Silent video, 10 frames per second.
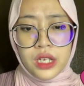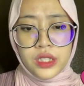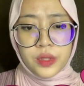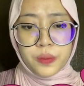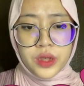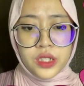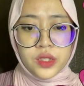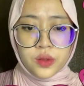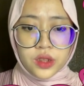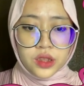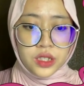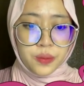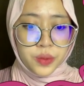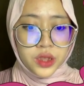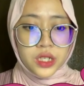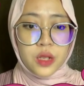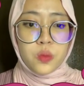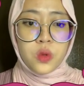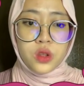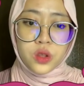The prince took the slippers
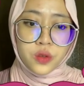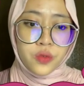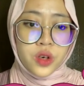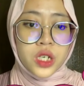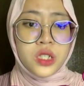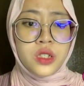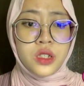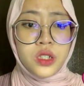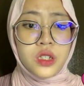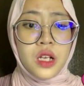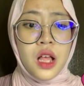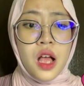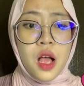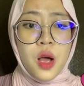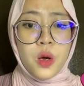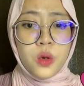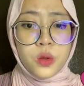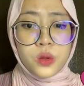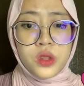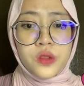and would look for a girl
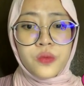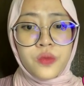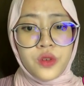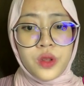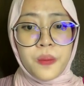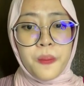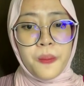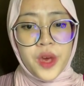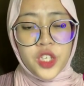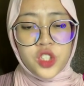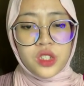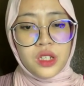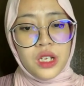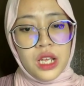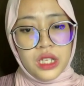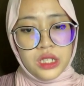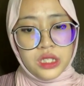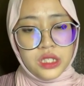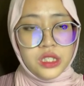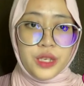whose foot matched
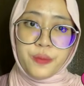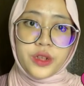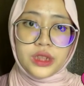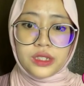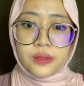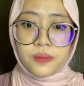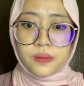the slippers.